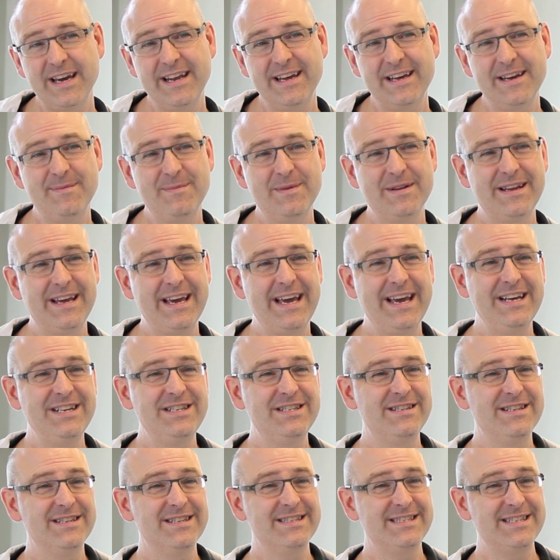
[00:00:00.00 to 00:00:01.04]
getting them
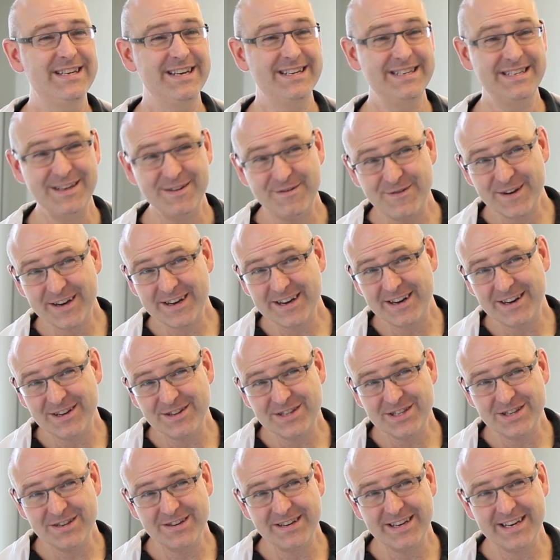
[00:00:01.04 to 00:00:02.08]
engaged in the scientific
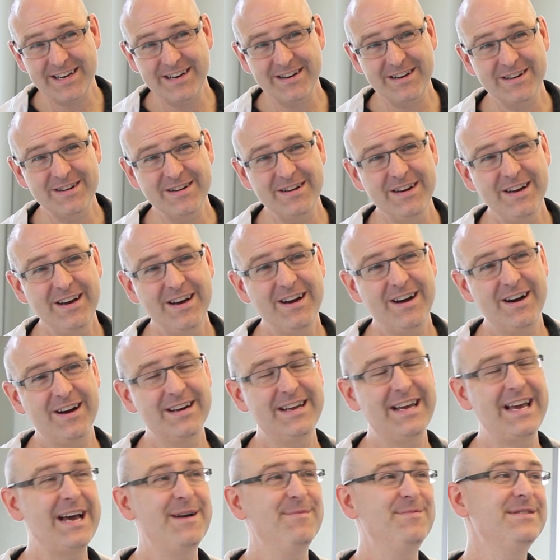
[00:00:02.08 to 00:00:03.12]
culture here
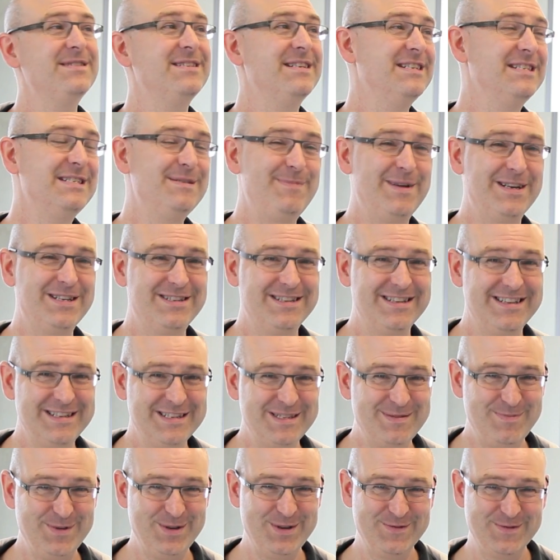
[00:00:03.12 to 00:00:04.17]
on campus, and especially
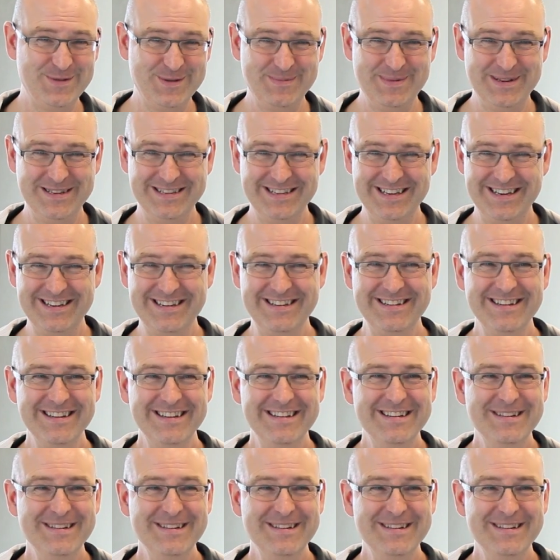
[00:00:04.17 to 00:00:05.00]
this beautiful building.